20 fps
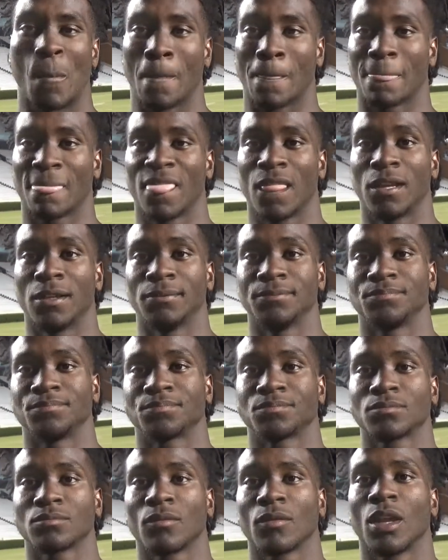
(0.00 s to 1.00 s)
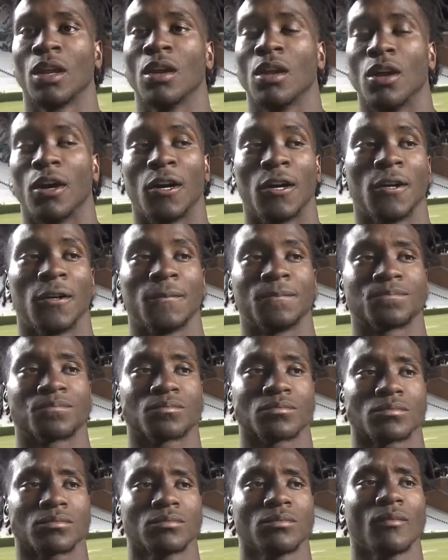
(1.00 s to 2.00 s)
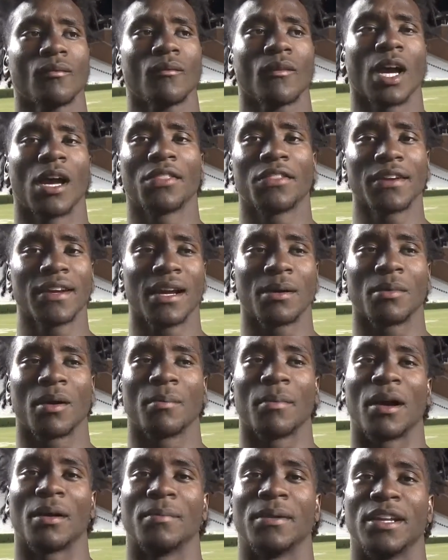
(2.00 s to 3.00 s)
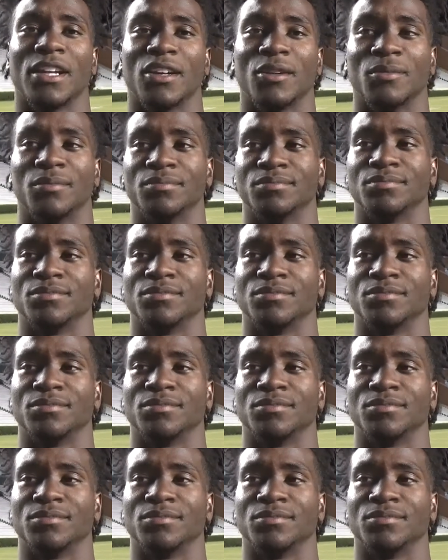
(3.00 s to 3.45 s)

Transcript: when did you make your mind up? Um, I think I had my mind made up.